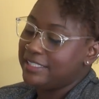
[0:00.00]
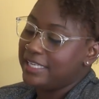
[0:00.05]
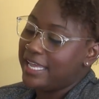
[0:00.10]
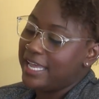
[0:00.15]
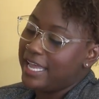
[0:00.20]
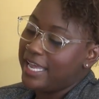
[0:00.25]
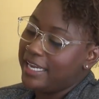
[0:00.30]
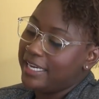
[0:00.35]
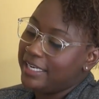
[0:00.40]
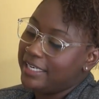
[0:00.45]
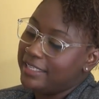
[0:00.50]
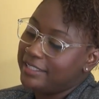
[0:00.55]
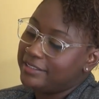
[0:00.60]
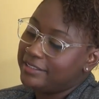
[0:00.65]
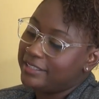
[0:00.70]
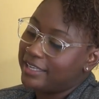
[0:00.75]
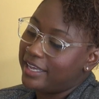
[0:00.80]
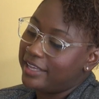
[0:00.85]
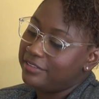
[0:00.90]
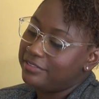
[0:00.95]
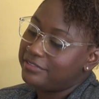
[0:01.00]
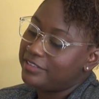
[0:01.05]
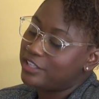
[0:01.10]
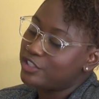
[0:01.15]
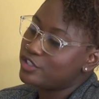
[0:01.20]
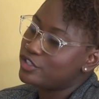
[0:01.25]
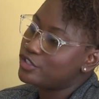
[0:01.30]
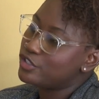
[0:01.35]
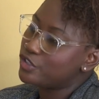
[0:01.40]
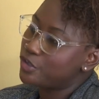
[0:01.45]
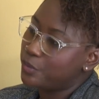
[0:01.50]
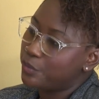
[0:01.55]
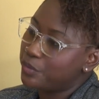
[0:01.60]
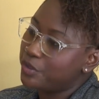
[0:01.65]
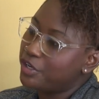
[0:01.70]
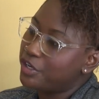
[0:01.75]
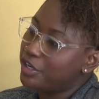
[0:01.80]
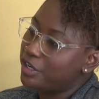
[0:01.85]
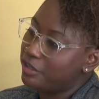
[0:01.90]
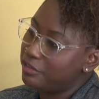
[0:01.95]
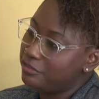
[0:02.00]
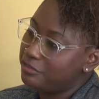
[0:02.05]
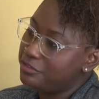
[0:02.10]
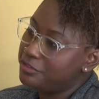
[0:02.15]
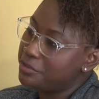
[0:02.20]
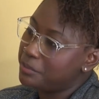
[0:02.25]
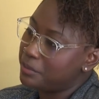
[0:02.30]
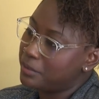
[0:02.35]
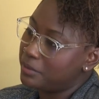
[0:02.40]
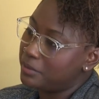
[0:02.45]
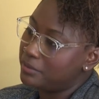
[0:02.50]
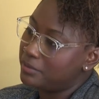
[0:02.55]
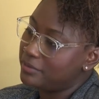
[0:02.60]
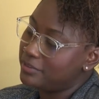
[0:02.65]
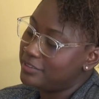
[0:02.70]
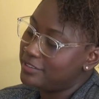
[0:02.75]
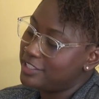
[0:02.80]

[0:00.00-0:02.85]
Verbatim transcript: and I felt so uncomfortable